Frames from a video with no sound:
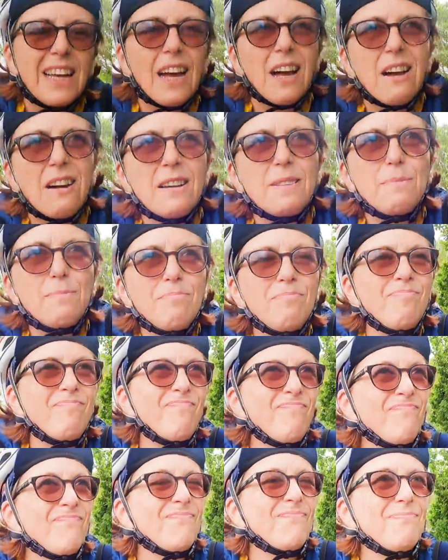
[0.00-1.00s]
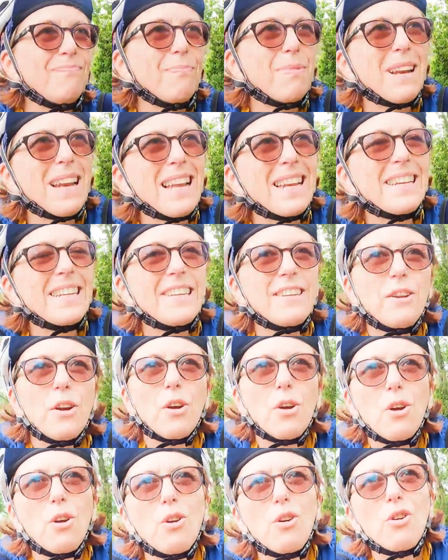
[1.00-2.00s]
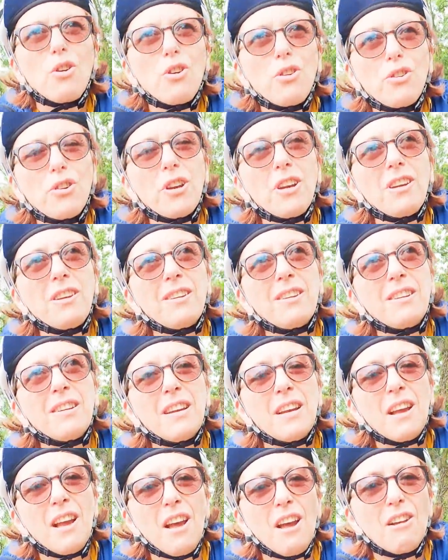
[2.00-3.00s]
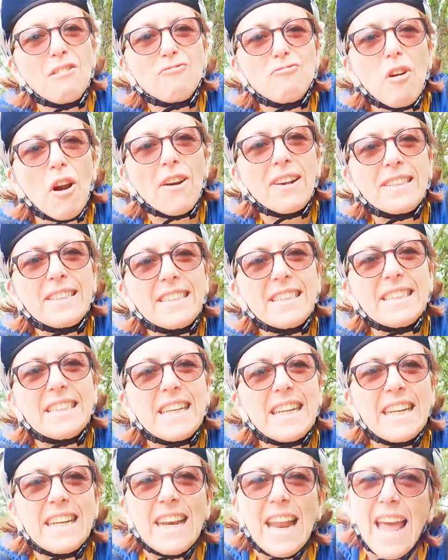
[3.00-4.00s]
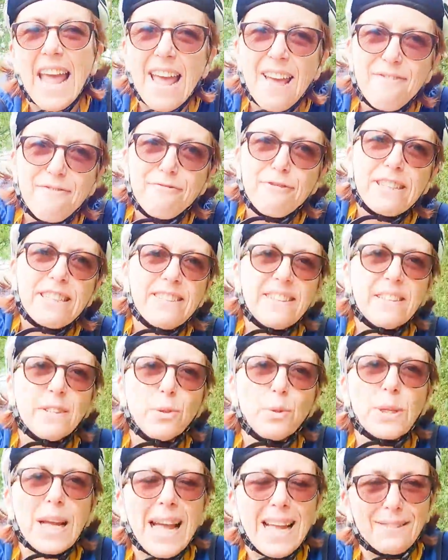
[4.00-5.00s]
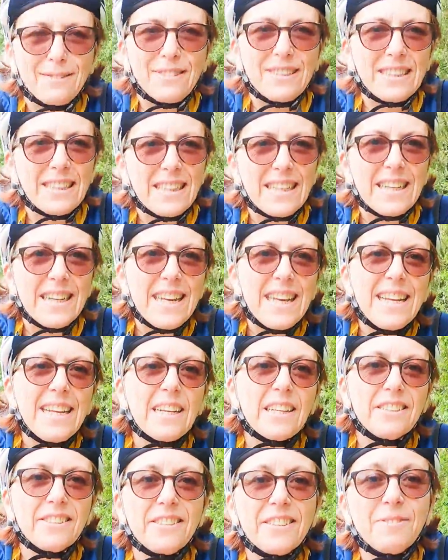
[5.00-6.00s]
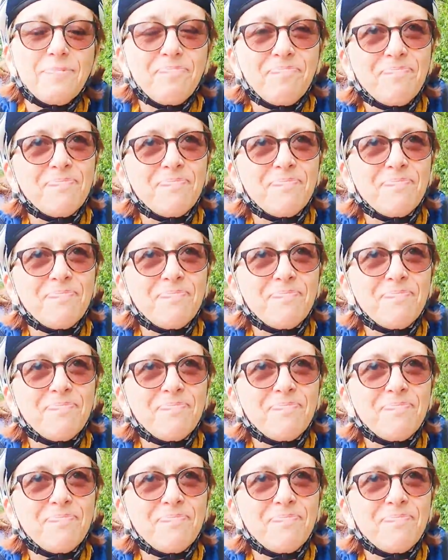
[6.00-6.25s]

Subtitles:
I'm planning on riding in every single county in England.